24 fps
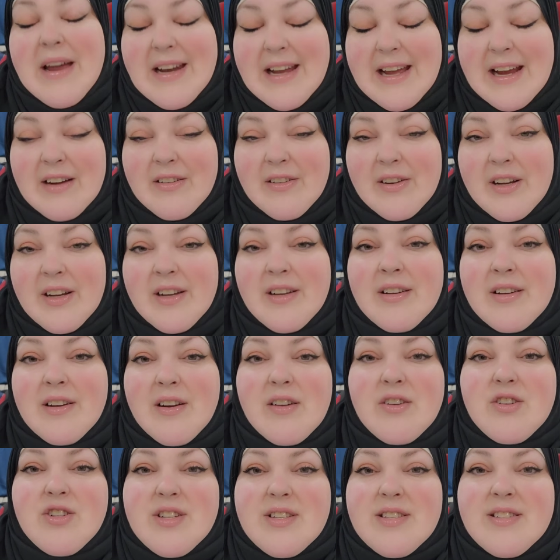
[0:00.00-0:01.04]
that era
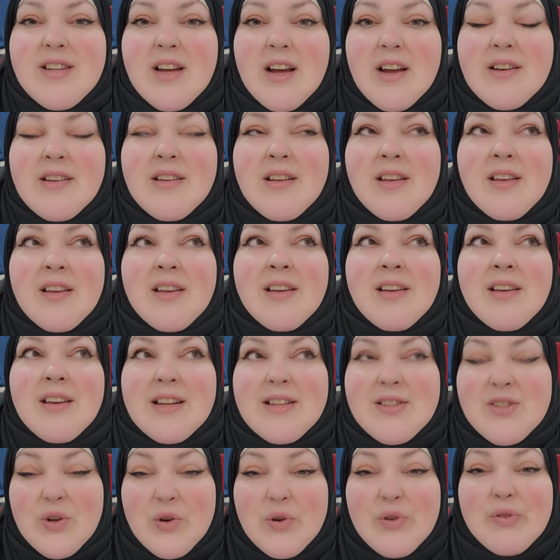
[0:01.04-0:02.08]
are just done.
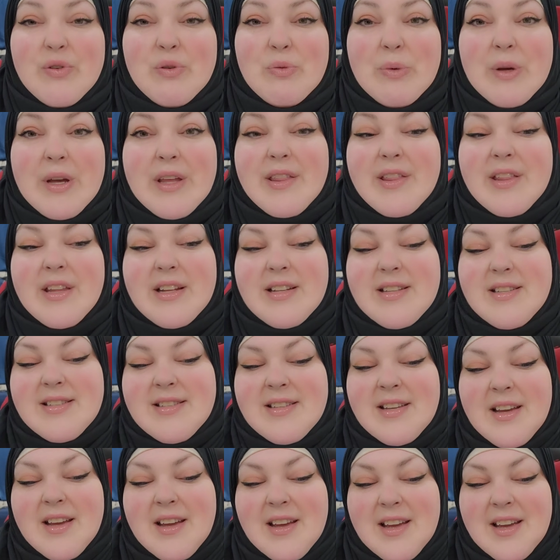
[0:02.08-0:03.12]
It's over with.
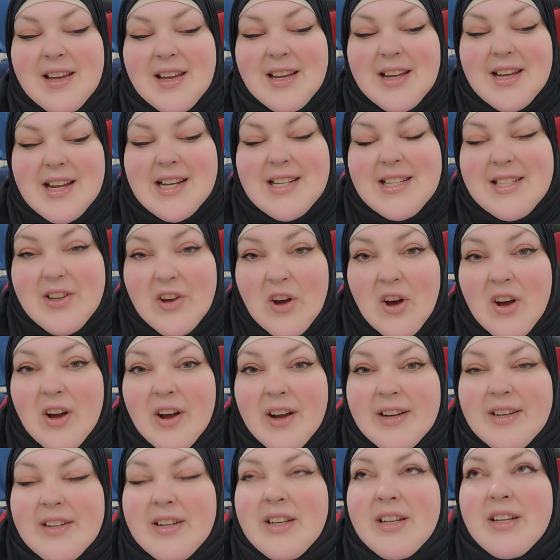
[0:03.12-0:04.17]
It's
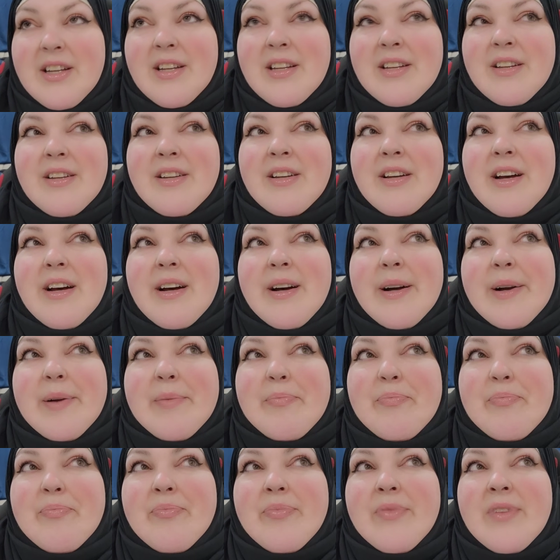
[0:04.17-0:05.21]
gone.
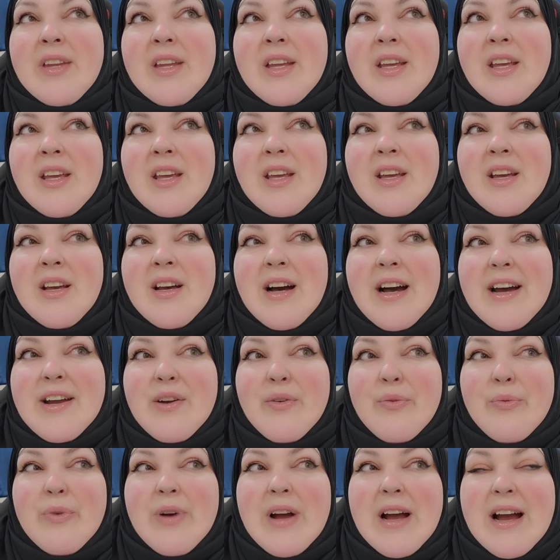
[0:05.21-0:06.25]
I
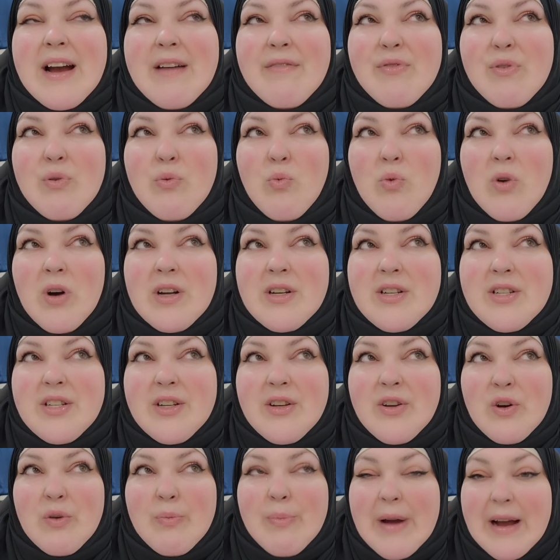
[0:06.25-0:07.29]
don't have the want to
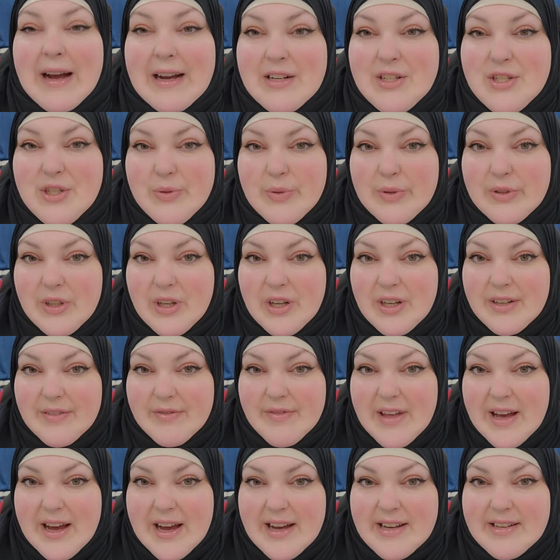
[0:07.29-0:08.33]
go back to a lot
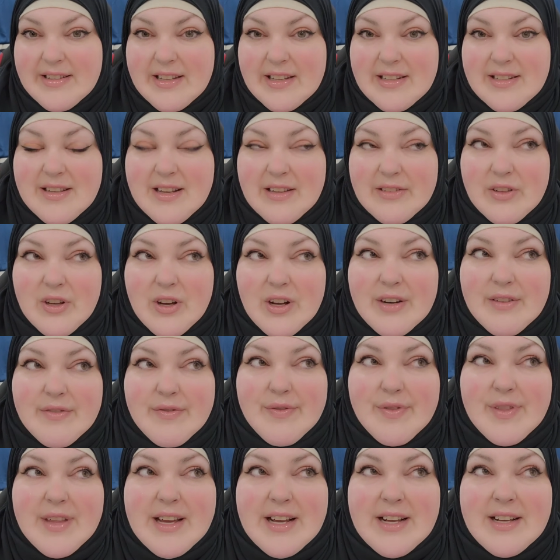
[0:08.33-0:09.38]
of that. That a lot of
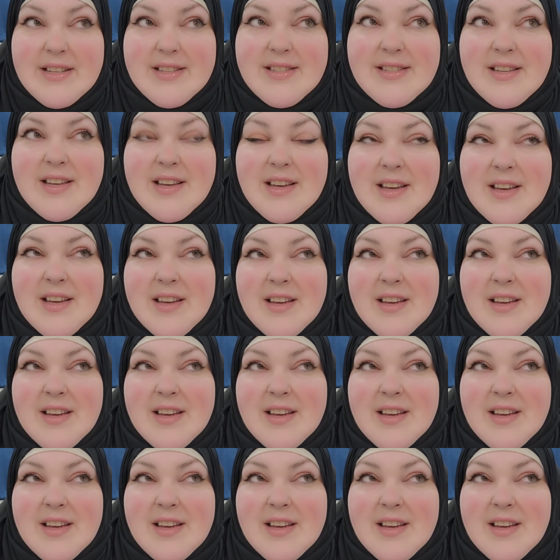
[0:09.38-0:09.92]
things,